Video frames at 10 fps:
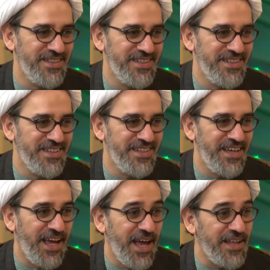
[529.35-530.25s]

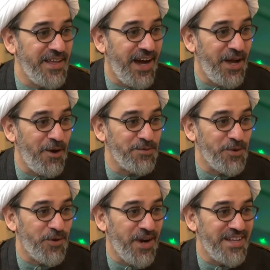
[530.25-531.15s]
and the ayah of
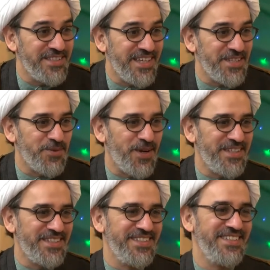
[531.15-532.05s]
the Quran says what?